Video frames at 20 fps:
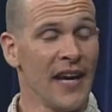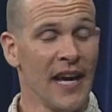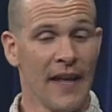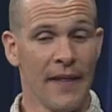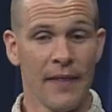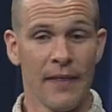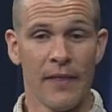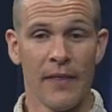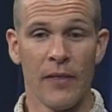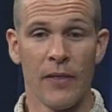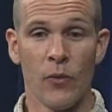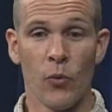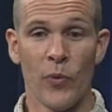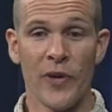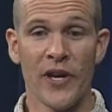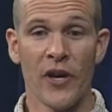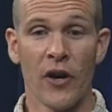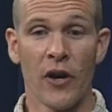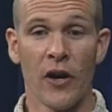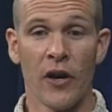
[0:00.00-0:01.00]
And
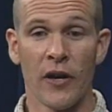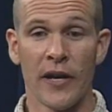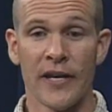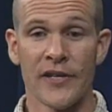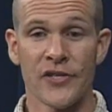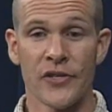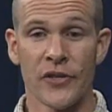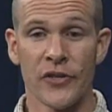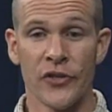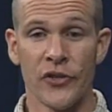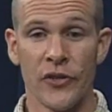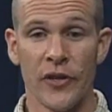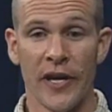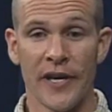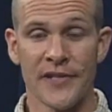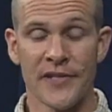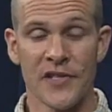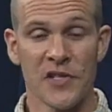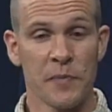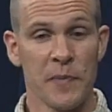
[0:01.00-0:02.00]
we are, as
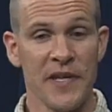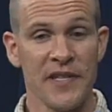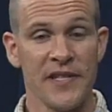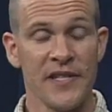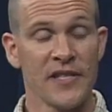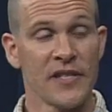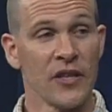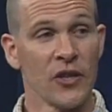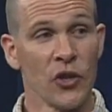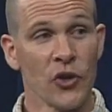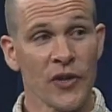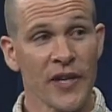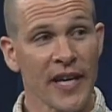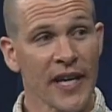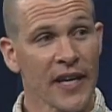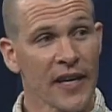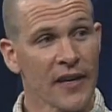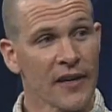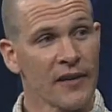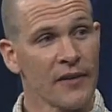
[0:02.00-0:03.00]
a species,
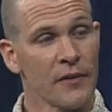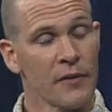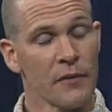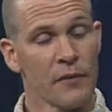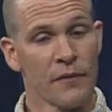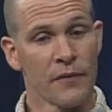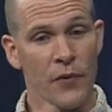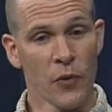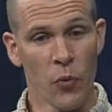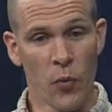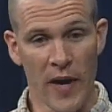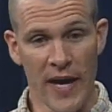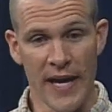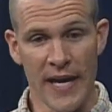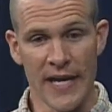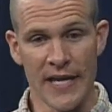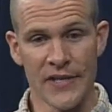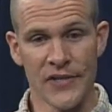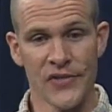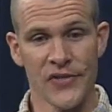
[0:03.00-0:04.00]
looking for
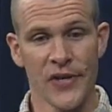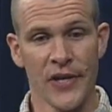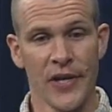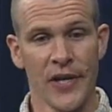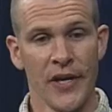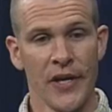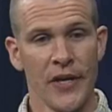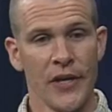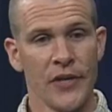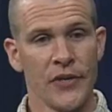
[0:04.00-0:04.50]
ways